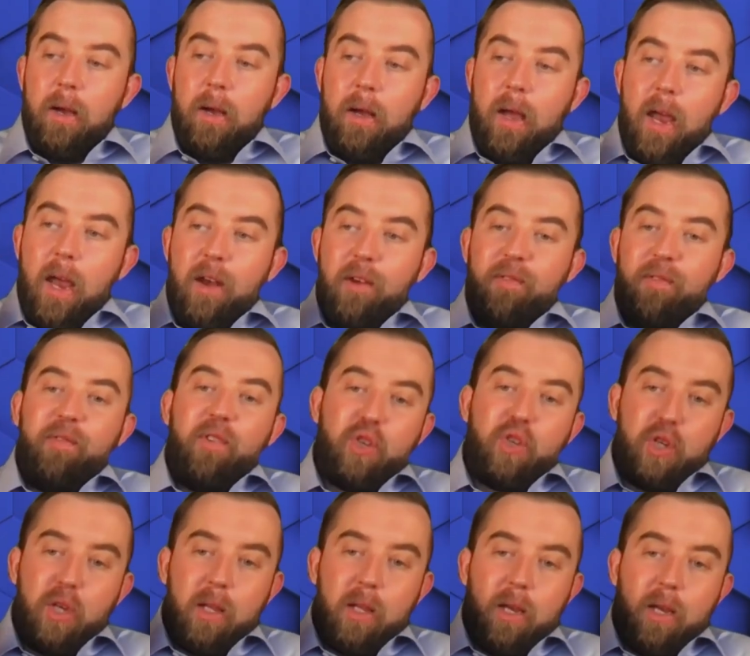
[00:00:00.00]
an
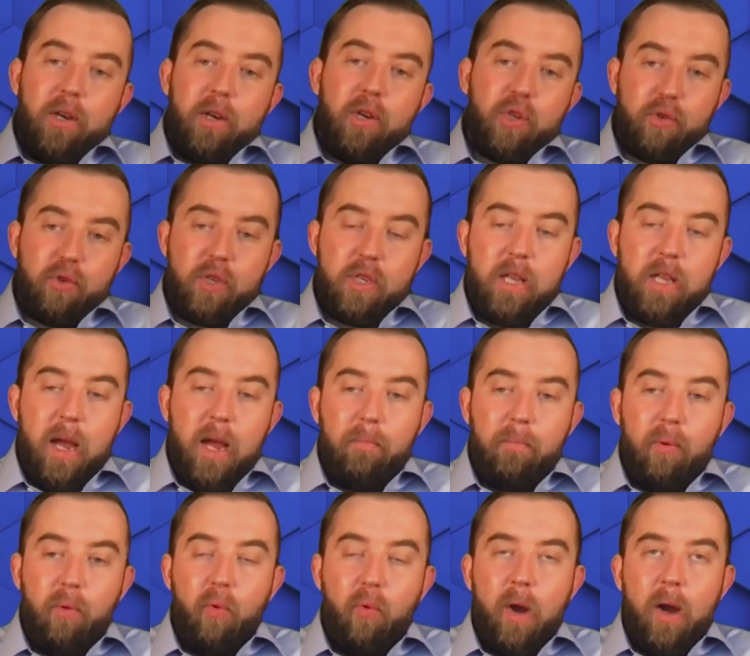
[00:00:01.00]
efficient initial step
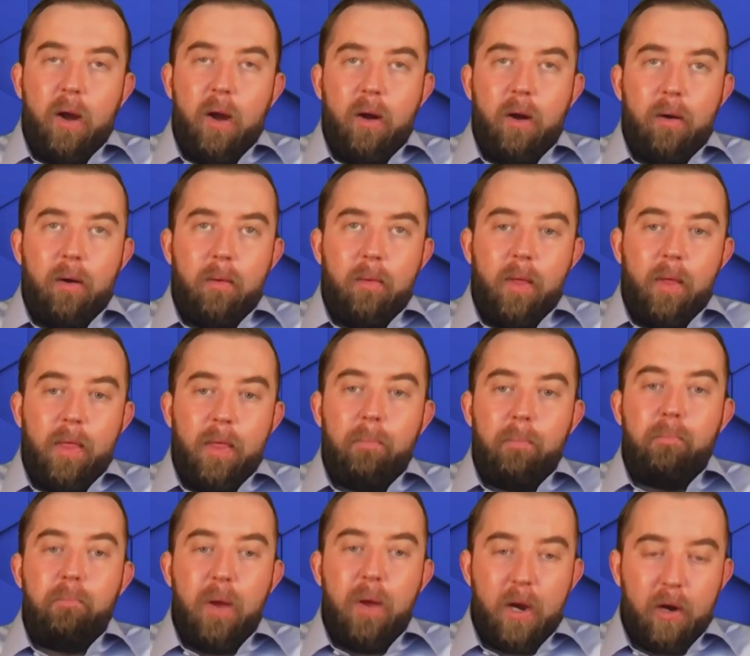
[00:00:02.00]
where the
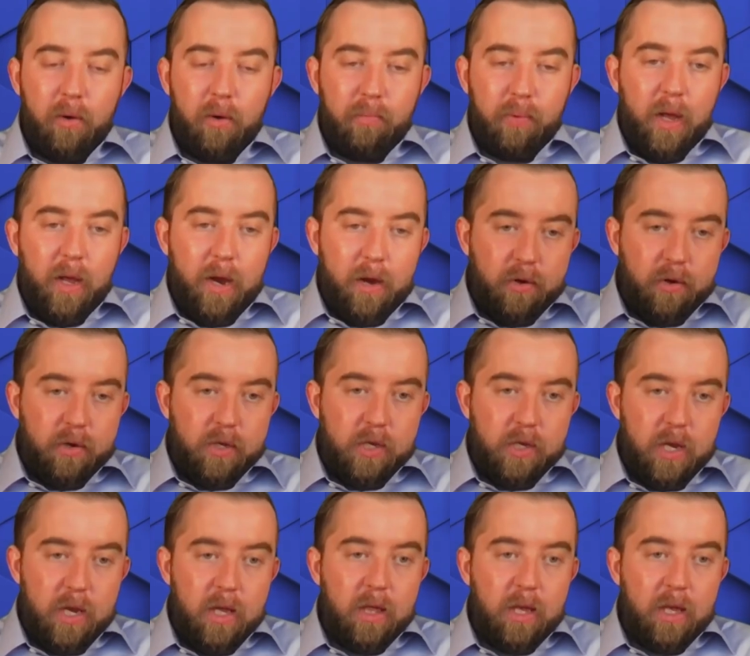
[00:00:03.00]
bigger players
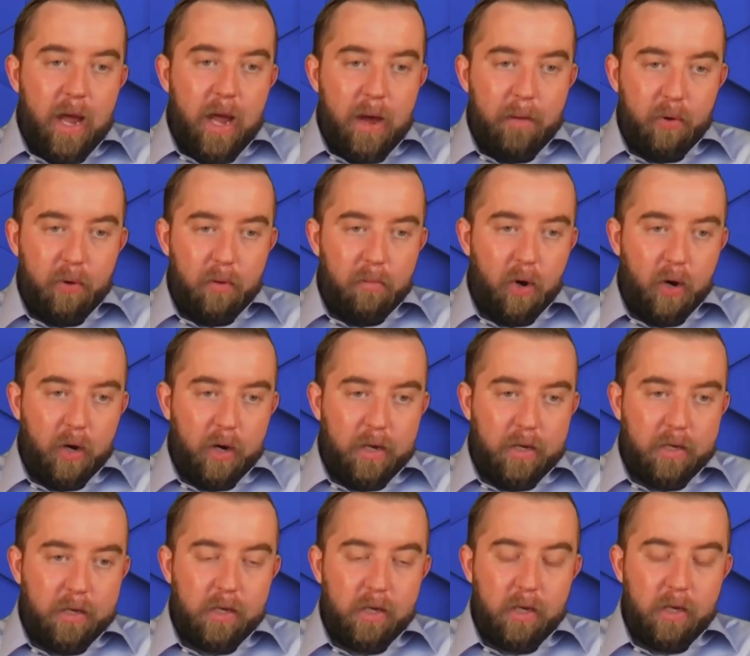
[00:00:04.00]
in the capital
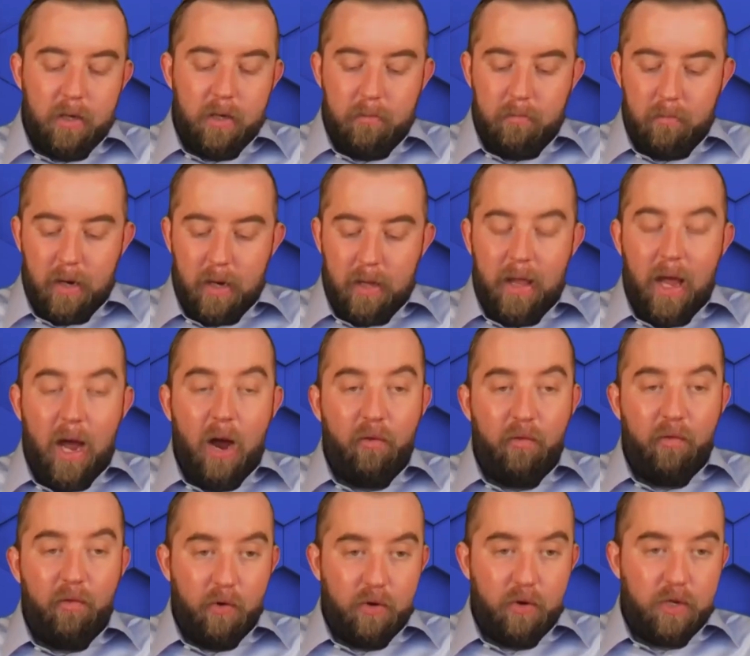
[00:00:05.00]
markets allow
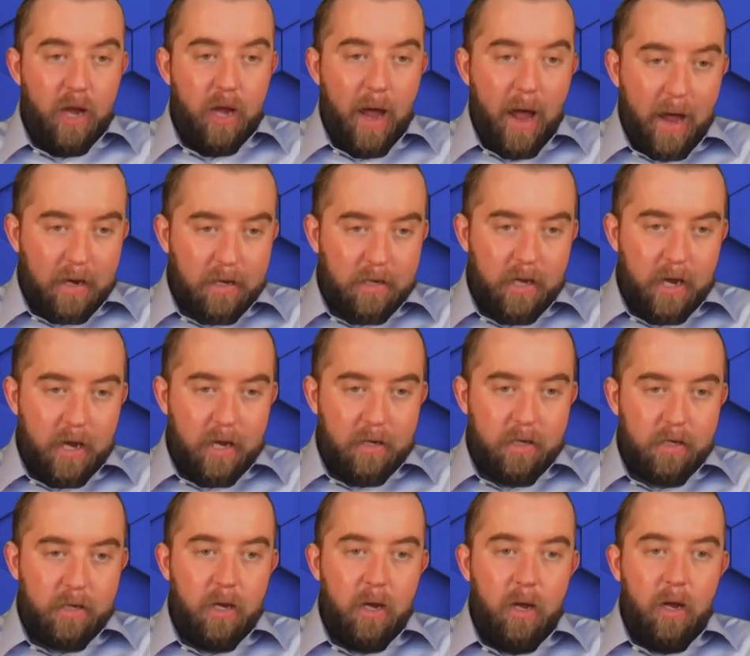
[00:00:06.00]
folks to
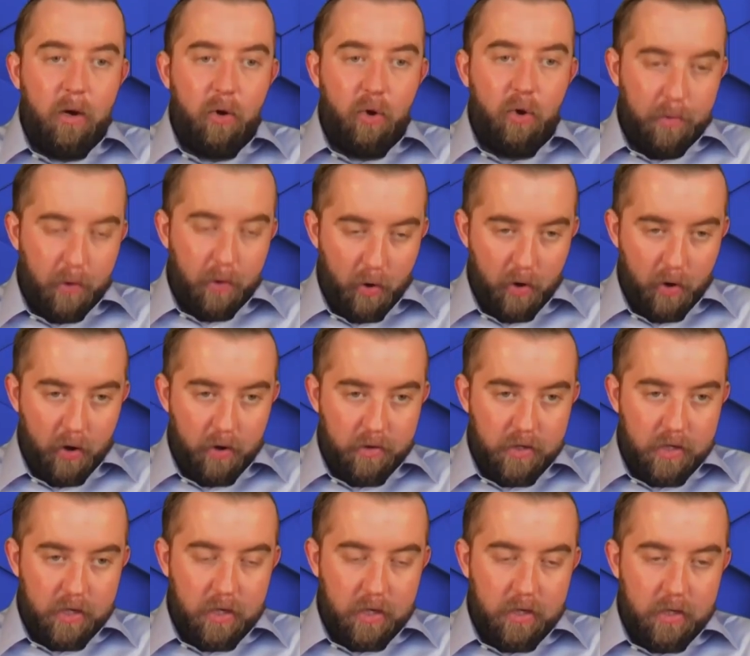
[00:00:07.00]
access
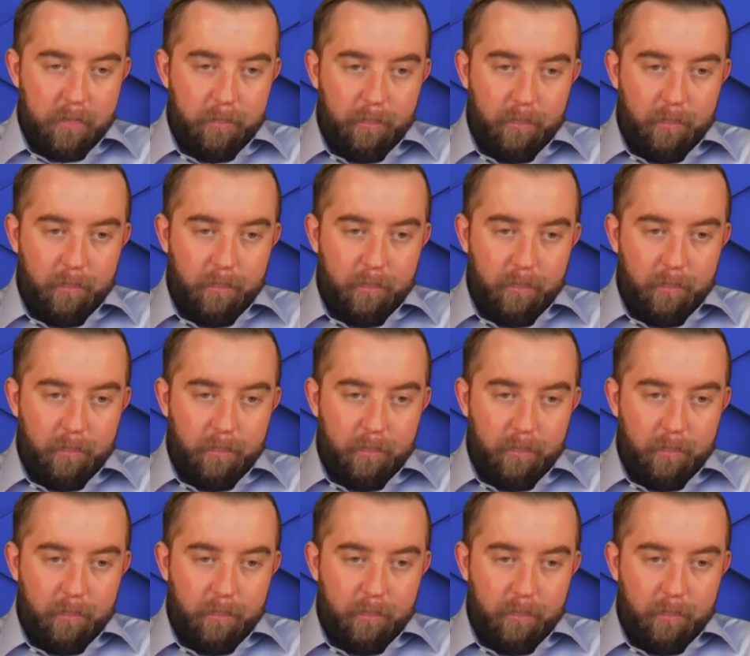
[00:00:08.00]
cryptocurrencies.